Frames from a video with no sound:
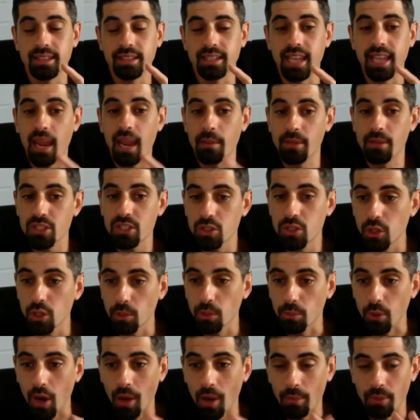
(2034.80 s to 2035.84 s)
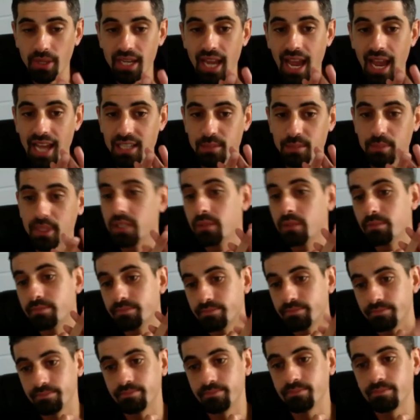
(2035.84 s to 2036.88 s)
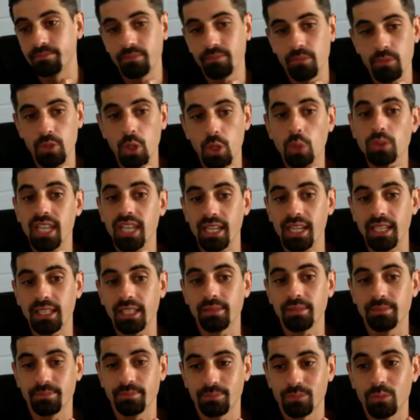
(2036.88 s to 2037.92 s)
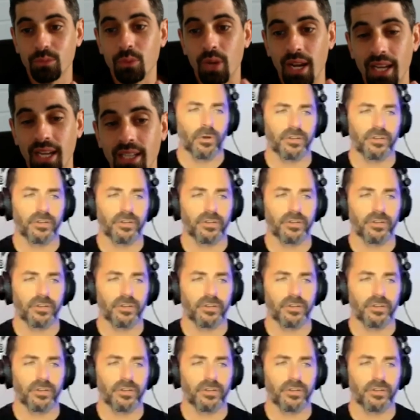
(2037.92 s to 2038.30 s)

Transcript: Damage to your property has been notated. Right? I